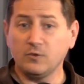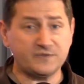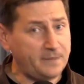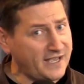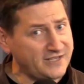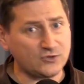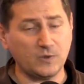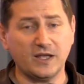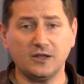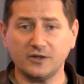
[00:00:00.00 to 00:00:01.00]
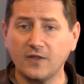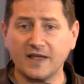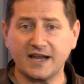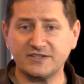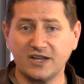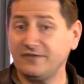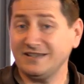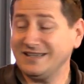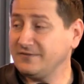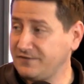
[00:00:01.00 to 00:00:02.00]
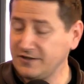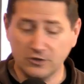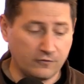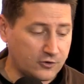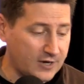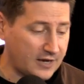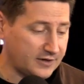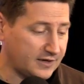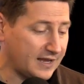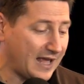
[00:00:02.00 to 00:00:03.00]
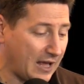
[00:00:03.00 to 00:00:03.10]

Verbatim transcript: was paced well and all that kind of stuff and didn't feel overcrowded.